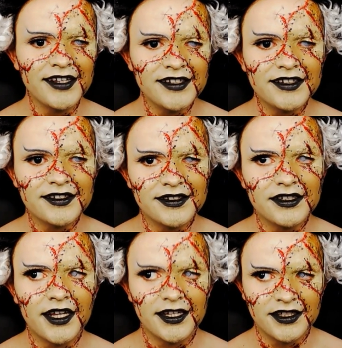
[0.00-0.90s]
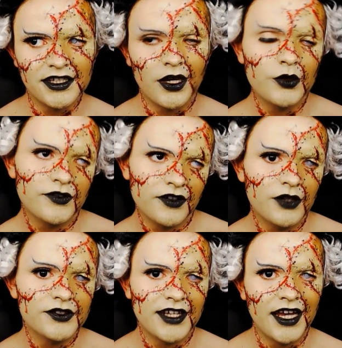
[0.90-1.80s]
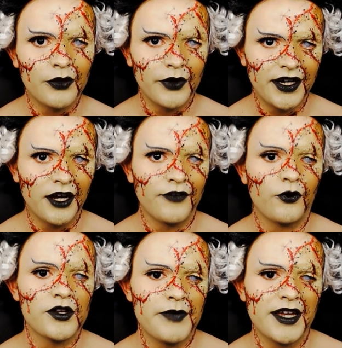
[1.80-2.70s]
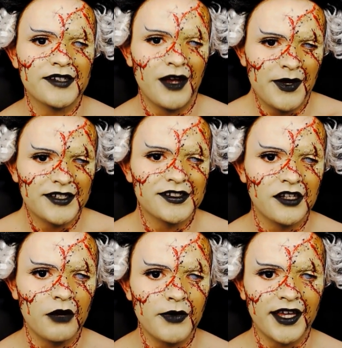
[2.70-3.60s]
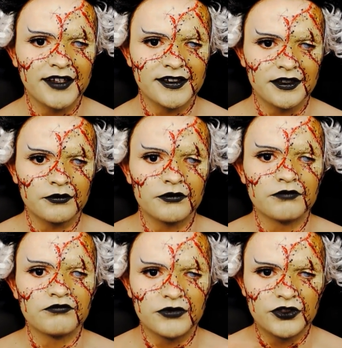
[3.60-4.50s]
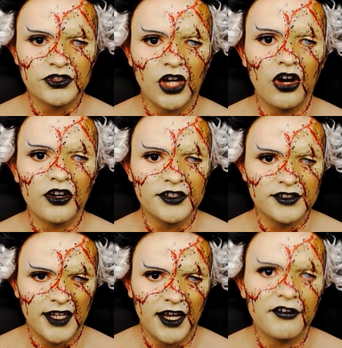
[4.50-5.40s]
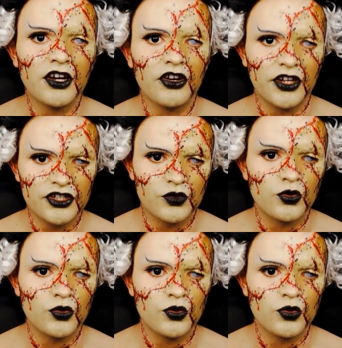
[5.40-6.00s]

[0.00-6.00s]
as it's getting closer and closer to Halloween now, I thought it's best I better start making some darker, scarier looking